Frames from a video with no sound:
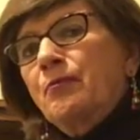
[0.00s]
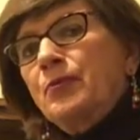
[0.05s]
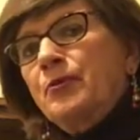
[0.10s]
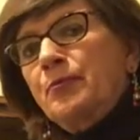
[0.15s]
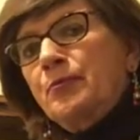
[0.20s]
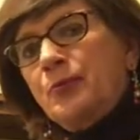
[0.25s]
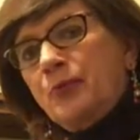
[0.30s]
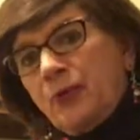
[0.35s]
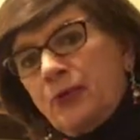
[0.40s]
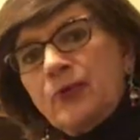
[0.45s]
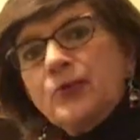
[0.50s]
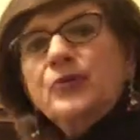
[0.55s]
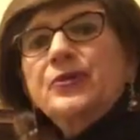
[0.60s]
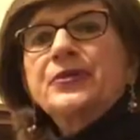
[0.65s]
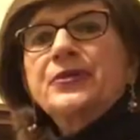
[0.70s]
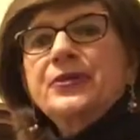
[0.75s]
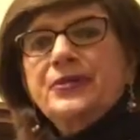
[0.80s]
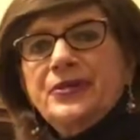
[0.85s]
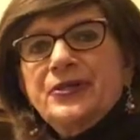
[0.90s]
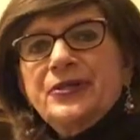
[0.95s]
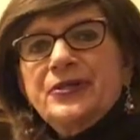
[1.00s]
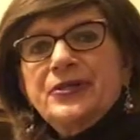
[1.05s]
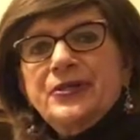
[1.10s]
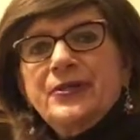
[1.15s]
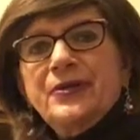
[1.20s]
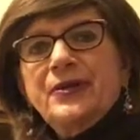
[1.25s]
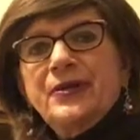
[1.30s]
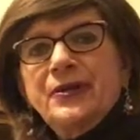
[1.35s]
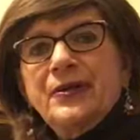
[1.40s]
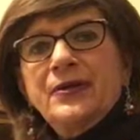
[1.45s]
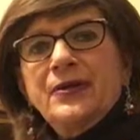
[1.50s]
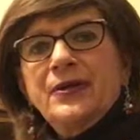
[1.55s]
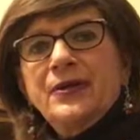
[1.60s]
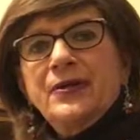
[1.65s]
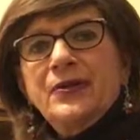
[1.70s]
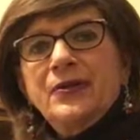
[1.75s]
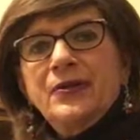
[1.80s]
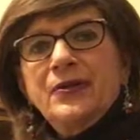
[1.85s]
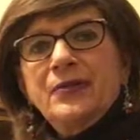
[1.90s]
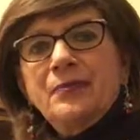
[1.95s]
proportions
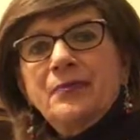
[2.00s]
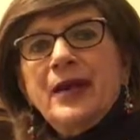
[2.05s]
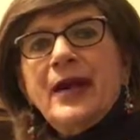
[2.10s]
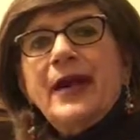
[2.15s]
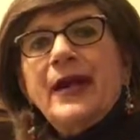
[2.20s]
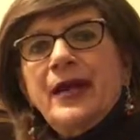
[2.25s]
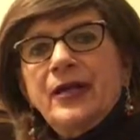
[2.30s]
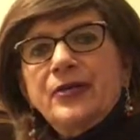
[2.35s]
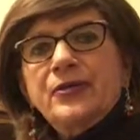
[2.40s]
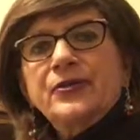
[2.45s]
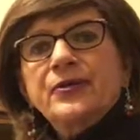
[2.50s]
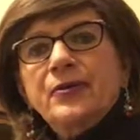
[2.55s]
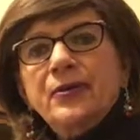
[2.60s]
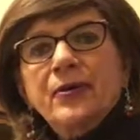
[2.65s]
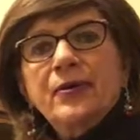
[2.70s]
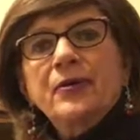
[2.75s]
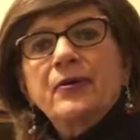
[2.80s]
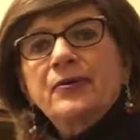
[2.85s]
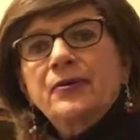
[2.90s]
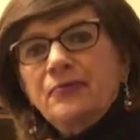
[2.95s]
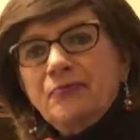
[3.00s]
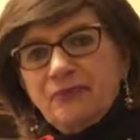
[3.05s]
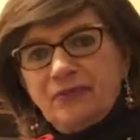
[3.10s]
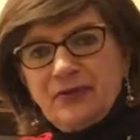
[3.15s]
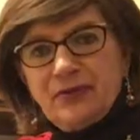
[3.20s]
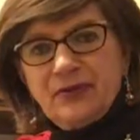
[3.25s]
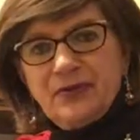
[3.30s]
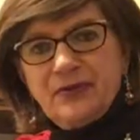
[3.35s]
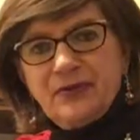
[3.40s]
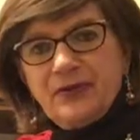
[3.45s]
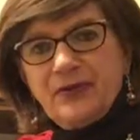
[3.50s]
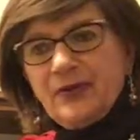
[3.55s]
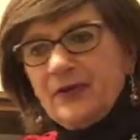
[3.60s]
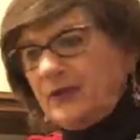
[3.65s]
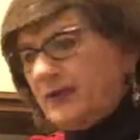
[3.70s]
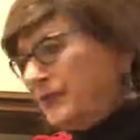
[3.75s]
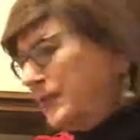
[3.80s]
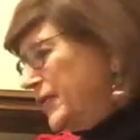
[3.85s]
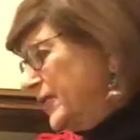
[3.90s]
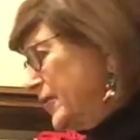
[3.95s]
in the mash are different.
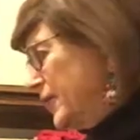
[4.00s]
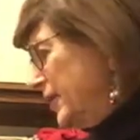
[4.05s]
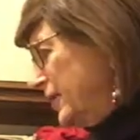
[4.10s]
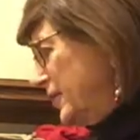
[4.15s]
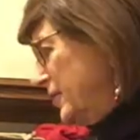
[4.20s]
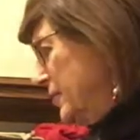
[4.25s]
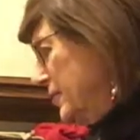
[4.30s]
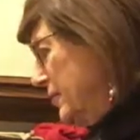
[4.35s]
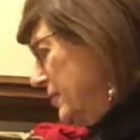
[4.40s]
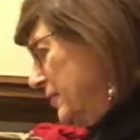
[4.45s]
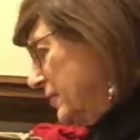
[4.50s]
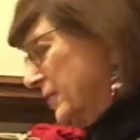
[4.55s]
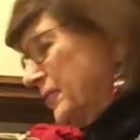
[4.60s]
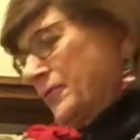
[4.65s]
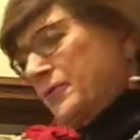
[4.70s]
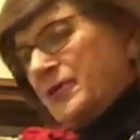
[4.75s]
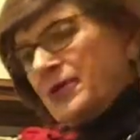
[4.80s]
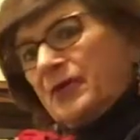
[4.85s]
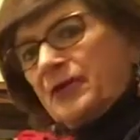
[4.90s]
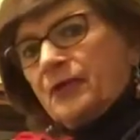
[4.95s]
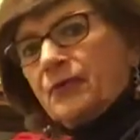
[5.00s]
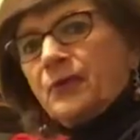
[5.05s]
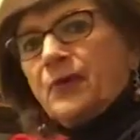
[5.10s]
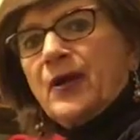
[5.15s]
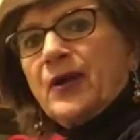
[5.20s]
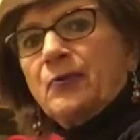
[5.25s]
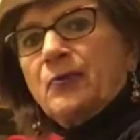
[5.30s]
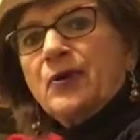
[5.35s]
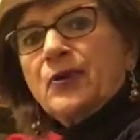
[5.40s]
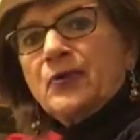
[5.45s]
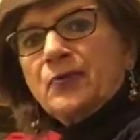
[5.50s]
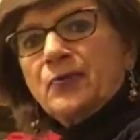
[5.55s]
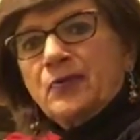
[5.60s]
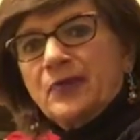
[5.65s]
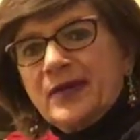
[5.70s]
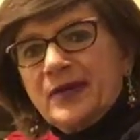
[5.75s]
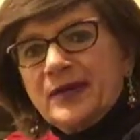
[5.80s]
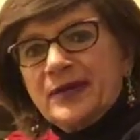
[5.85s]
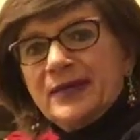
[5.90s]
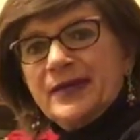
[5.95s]
I said they use the red winter
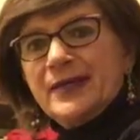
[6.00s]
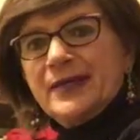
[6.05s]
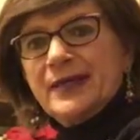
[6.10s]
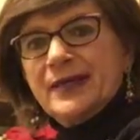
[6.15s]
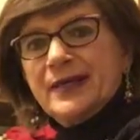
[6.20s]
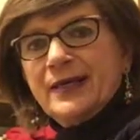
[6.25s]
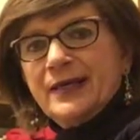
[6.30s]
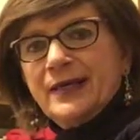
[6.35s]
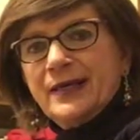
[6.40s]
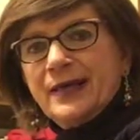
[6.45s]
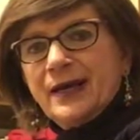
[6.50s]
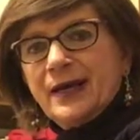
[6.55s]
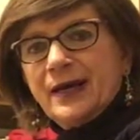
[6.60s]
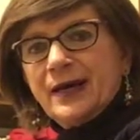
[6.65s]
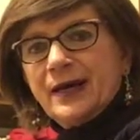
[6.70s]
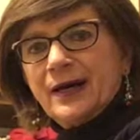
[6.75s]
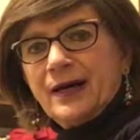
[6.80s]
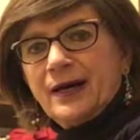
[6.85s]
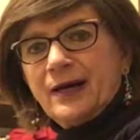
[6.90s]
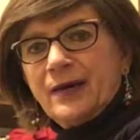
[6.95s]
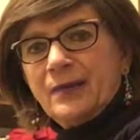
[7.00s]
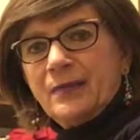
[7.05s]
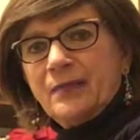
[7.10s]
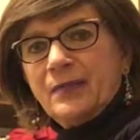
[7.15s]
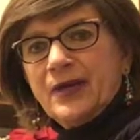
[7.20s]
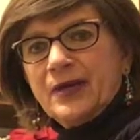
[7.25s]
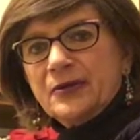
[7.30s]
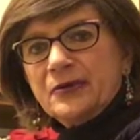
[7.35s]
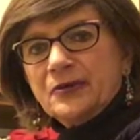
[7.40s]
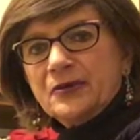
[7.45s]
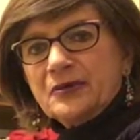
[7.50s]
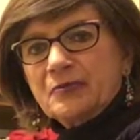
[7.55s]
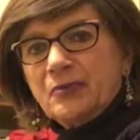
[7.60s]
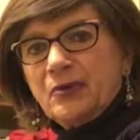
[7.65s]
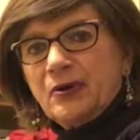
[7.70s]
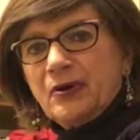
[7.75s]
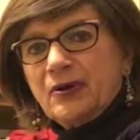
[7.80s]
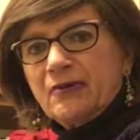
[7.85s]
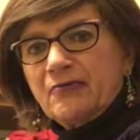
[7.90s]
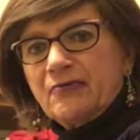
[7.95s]
wheat in Maker's
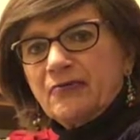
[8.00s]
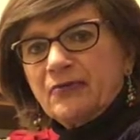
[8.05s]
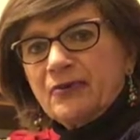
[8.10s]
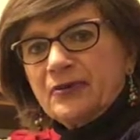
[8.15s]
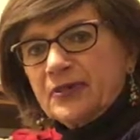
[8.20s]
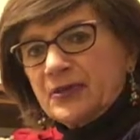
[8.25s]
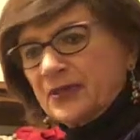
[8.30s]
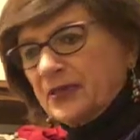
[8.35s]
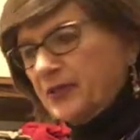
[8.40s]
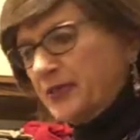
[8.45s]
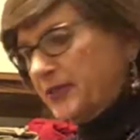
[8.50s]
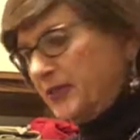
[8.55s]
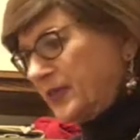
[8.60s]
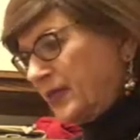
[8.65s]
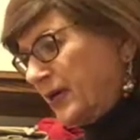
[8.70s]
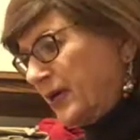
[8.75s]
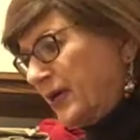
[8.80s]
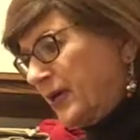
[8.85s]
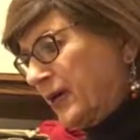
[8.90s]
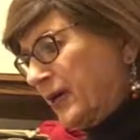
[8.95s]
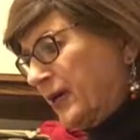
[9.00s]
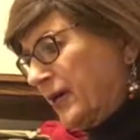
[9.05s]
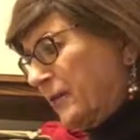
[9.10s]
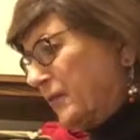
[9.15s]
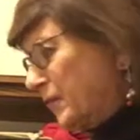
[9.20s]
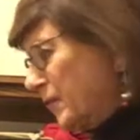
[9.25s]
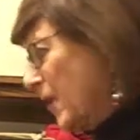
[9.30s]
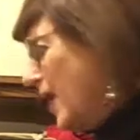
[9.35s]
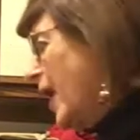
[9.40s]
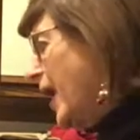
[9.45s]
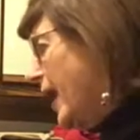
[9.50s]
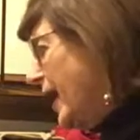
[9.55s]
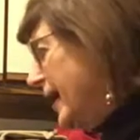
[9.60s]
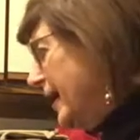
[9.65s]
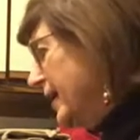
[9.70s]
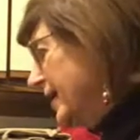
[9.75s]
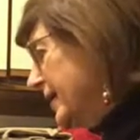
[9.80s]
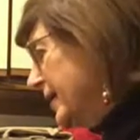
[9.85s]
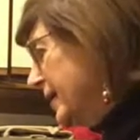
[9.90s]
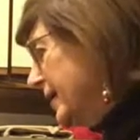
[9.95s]
Mark versus
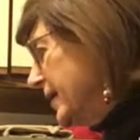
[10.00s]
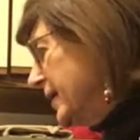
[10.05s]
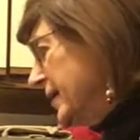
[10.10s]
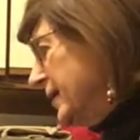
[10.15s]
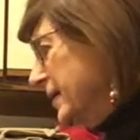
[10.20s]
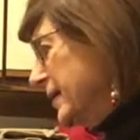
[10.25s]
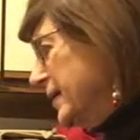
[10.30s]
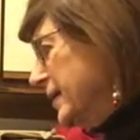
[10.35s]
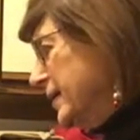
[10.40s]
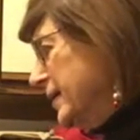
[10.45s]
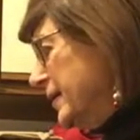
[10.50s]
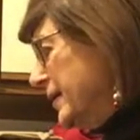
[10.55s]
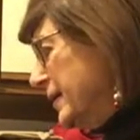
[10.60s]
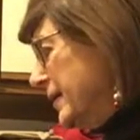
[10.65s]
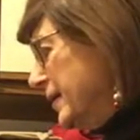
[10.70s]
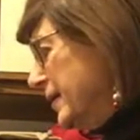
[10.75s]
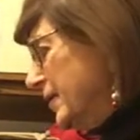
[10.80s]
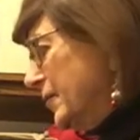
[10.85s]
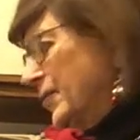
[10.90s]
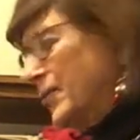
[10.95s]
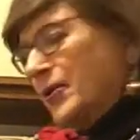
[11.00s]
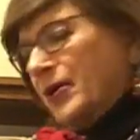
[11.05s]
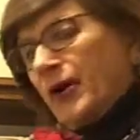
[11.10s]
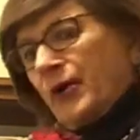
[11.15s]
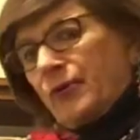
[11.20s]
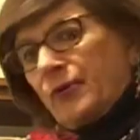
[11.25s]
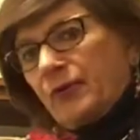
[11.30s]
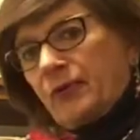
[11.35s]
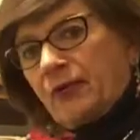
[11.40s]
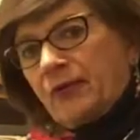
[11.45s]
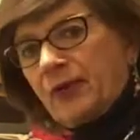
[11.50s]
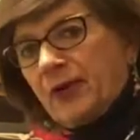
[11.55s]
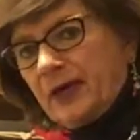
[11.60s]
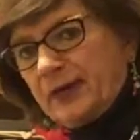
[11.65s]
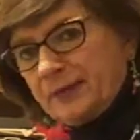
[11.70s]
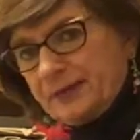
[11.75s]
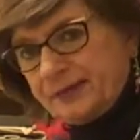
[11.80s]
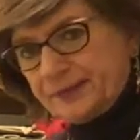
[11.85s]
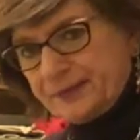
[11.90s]
rye in the other 3.